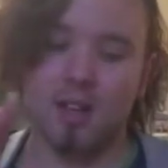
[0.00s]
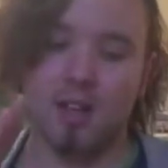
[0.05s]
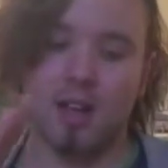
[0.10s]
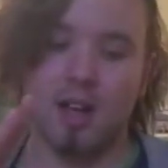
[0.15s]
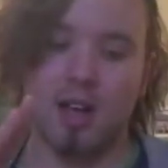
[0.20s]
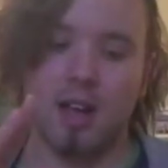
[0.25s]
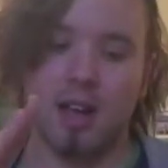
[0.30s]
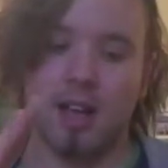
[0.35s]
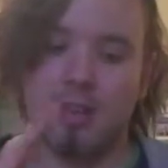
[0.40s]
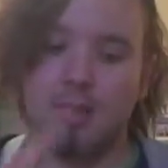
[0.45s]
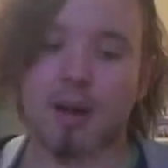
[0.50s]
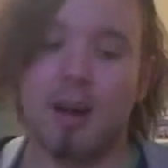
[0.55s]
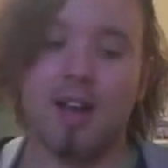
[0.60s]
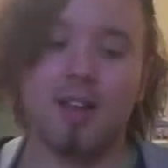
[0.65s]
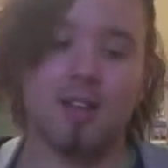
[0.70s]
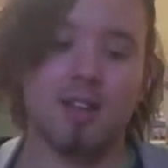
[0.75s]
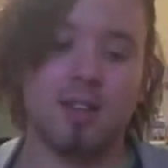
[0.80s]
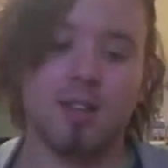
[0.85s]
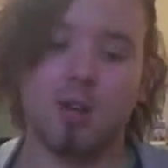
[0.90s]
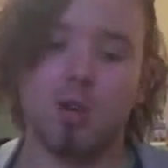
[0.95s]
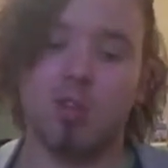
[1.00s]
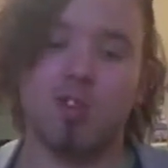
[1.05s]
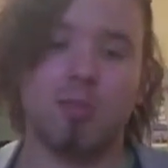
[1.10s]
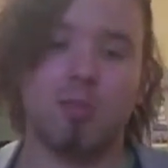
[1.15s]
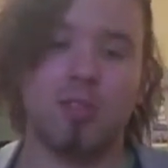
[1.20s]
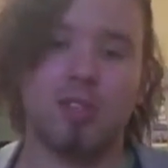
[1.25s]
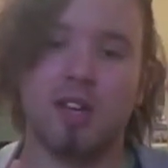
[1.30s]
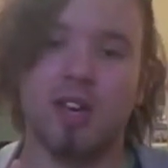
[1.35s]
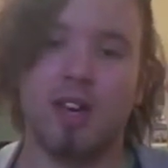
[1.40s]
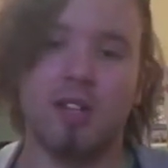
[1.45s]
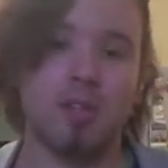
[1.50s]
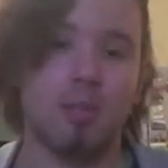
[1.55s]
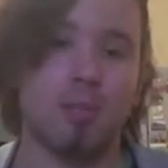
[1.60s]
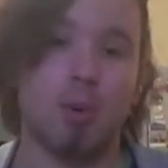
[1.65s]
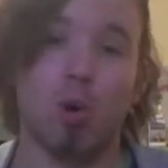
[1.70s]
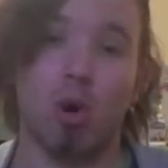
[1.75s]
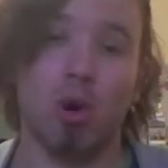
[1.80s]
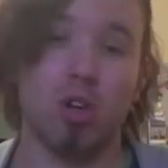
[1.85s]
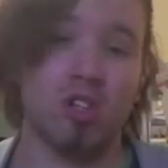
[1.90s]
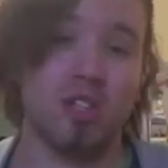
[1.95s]
And you might comfortably say it's a
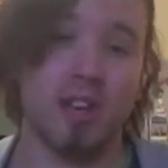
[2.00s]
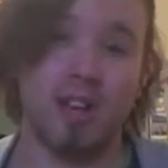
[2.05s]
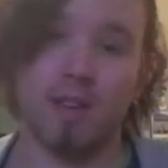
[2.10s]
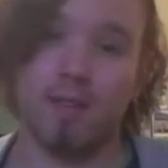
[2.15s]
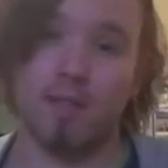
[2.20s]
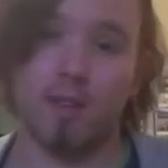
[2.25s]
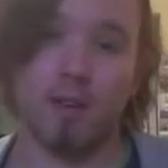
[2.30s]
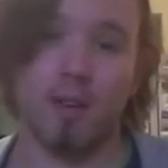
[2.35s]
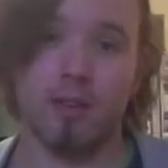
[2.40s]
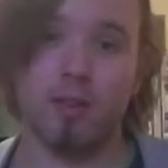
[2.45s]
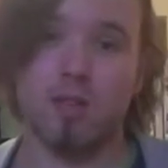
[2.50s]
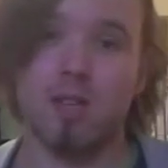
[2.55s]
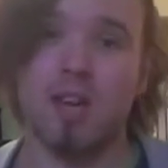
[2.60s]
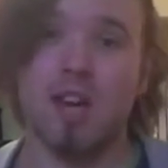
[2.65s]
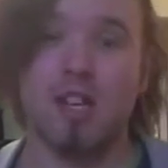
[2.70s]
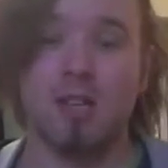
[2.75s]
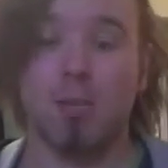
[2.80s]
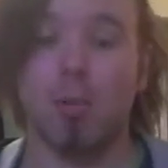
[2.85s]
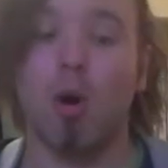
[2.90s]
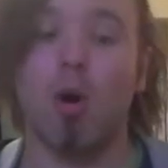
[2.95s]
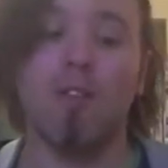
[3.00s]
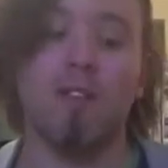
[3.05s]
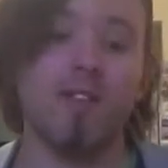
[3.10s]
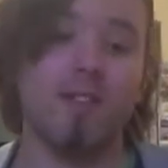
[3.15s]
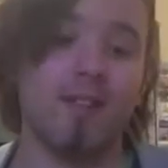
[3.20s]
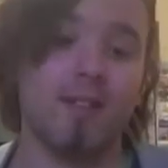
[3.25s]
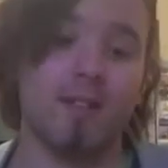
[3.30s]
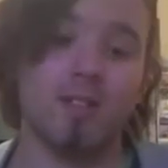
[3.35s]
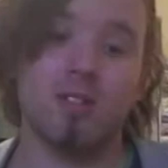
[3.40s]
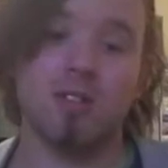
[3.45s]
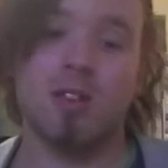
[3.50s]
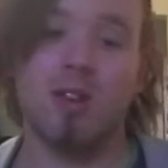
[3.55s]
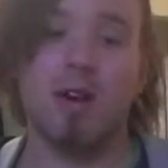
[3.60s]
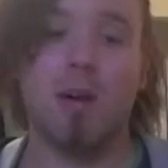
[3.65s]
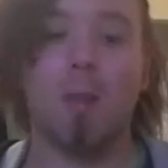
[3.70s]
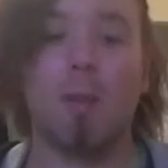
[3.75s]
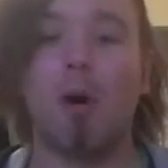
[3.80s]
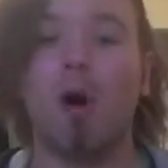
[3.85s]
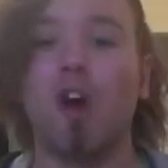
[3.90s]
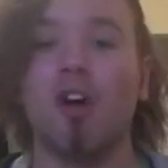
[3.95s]
poor designer fragrance. It's a poor fragrance,
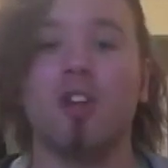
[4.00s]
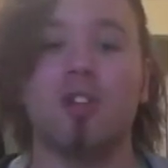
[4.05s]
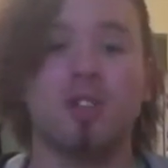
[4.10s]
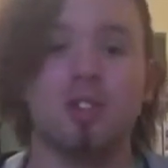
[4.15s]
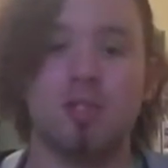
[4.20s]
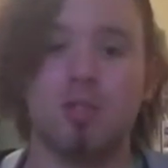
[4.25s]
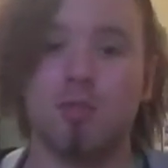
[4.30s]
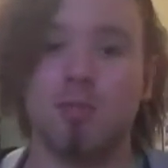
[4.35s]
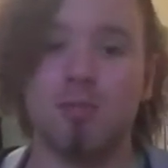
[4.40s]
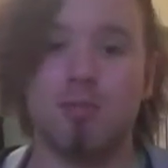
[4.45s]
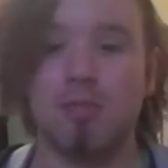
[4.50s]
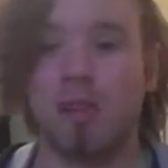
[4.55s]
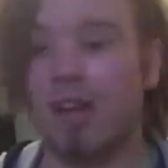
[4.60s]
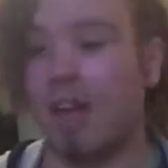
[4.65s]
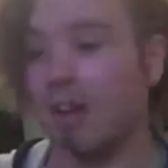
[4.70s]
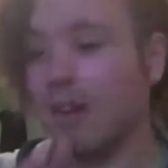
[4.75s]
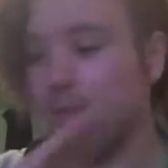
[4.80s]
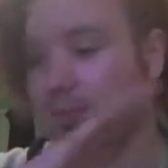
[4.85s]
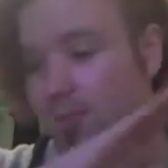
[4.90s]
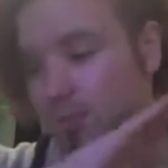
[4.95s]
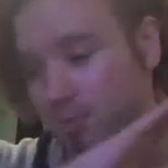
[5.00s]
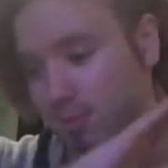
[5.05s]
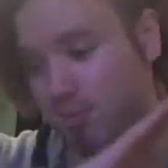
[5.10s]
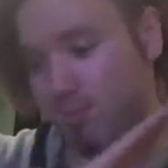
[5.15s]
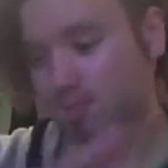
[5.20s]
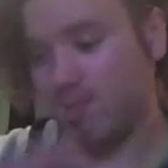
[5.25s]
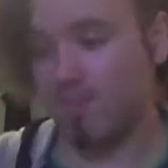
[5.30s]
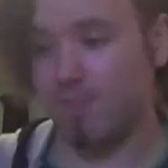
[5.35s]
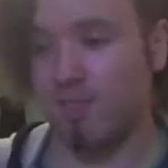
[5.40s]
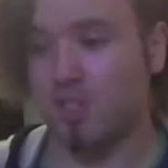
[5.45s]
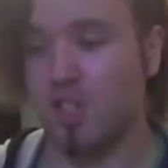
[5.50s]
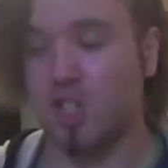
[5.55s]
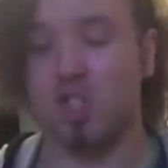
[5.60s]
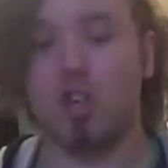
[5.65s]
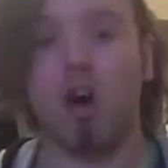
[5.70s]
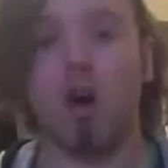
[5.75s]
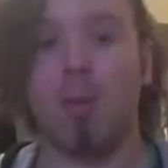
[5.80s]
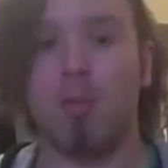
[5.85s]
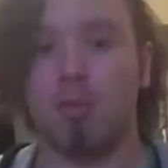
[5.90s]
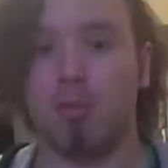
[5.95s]
points, like,
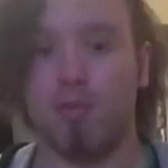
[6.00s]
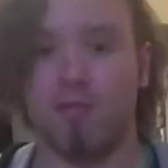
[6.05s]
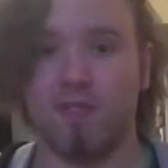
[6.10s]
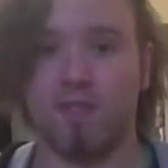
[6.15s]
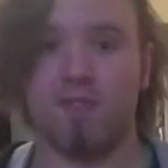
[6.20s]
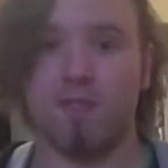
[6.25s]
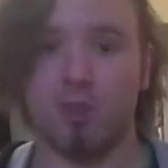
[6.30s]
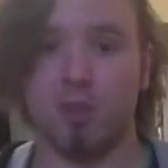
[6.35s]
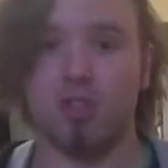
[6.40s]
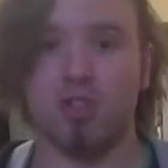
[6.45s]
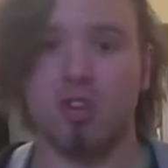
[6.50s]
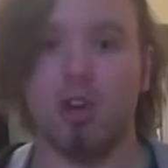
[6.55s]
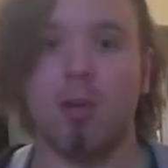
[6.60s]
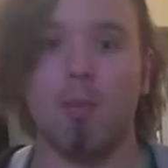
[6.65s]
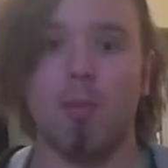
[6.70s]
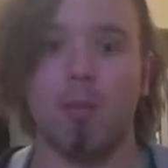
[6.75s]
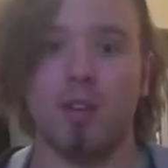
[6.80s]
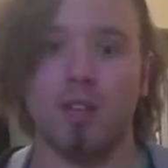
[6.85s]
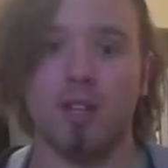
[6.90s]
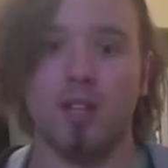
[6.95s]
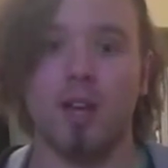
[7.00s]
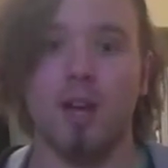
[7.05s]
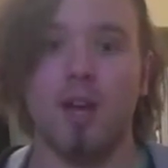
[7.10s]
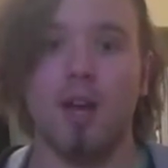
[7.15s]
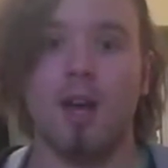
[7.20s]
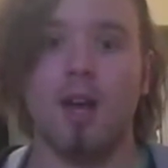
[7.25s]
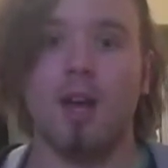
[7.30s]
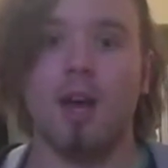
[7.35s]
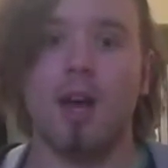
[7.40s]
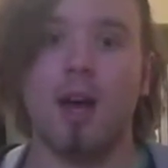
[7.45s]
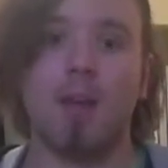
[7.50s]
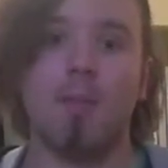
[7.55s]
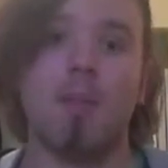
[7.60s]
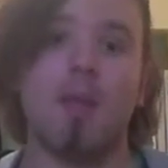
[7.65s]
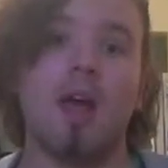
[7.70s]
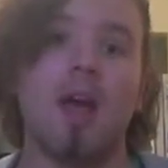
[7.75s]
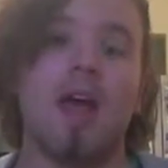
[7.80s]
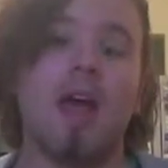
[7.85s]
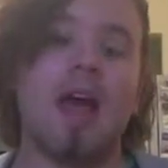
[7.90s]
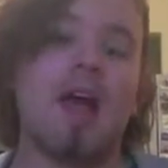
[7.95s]
stop, full stop, really.
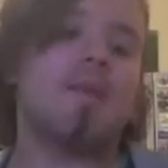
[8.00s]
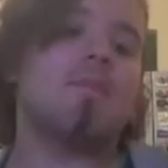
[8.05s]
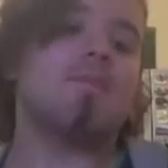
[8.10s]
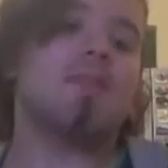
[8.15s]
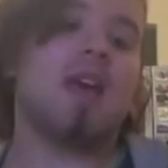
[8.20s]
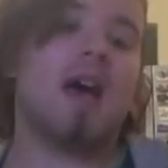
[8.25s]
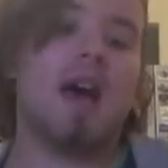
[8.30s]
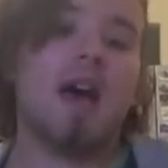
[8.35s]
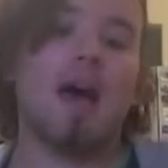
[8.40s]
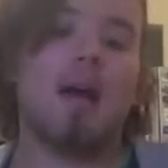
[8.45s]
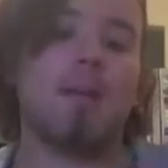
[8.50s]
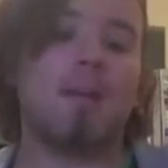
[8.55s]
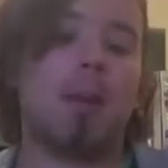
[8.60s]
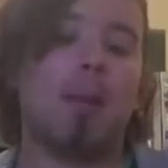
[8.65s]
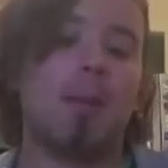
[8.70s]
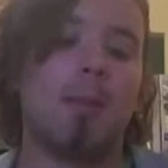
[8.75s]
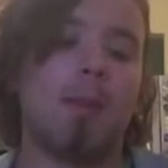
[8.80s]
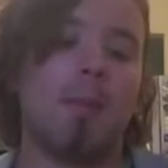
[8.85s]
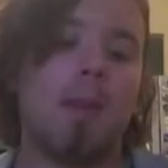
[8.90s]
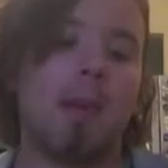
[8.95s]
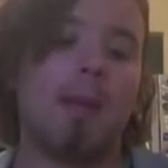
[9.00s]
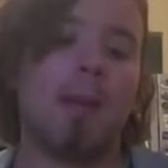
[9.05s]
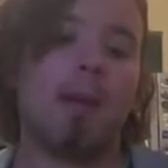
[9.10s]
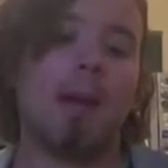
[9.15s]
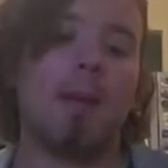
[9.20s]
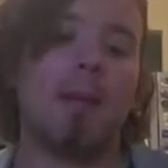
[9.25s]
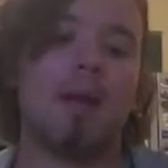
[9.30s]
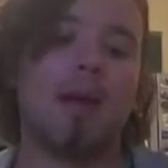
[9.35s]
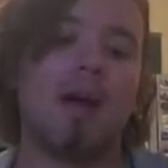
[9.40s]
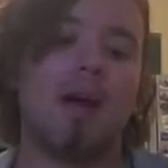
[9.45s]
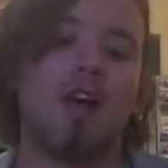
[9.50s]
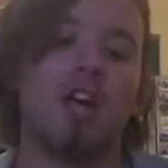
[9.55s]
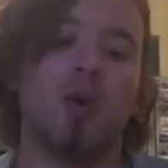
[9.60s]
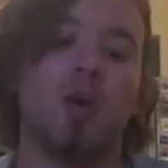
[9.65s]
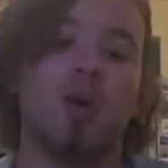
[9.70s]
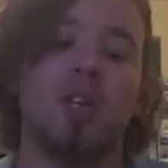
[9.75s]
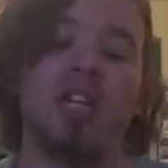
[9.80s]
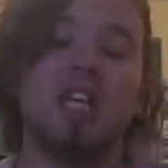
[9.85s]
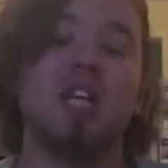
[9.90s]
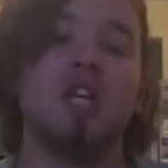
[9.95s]
Yeah, people out there
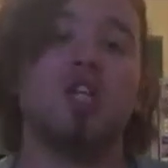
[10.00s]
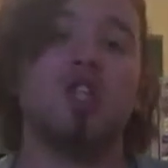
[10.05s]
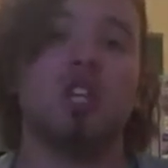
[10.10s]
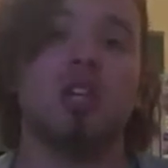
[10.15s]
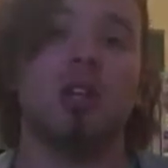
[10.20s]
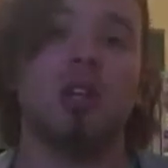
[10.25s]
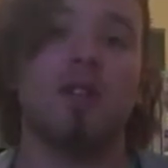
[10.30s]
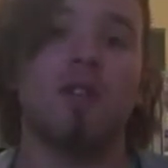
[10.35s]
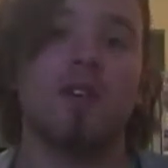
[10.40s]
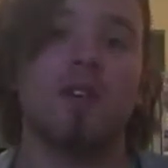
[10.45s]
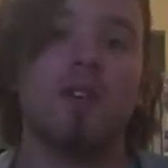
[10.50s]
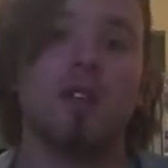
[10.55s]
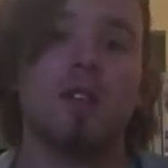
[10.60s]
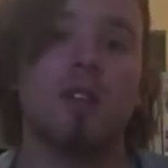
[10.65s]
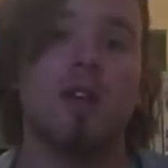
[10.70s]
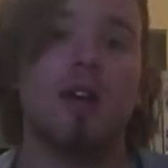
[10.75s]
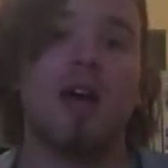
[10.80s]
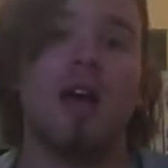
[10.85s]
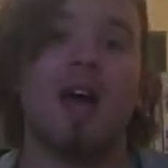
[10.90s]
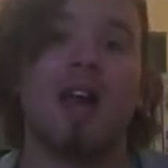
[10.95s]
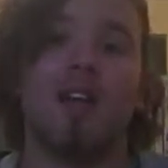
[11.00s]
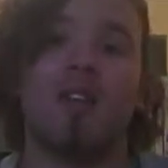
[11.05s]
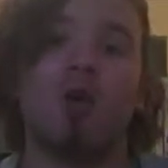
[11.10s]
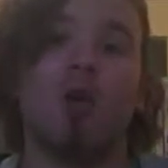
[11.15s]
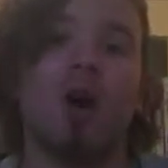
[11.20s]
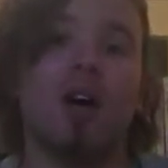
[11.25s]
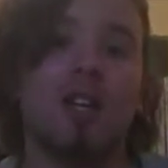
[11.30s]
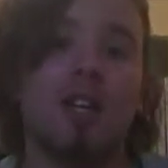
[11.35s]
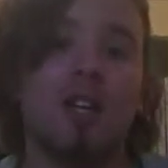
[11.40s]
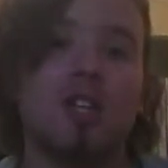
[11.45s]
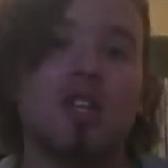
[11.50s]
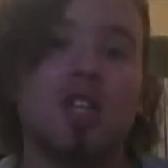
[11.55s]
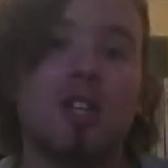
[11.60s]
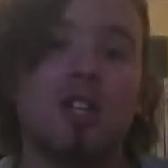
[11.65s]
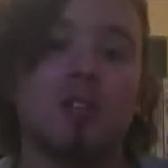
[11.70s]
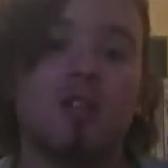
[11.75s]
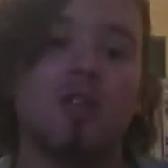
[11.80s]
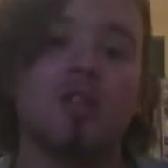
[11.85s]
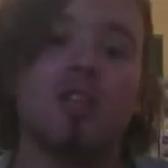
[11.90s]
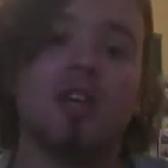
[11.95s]
who are D+G lovers, and if you are D+G
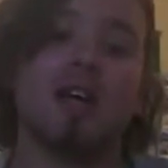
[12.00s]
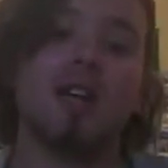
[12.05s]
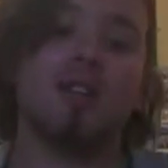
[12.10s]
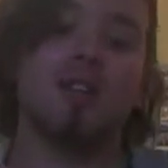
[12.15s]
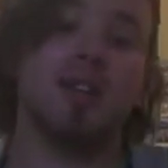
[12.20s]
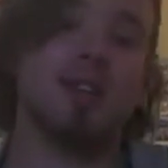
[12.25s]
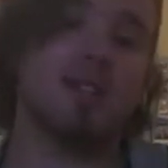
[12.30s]
lovers, I'd say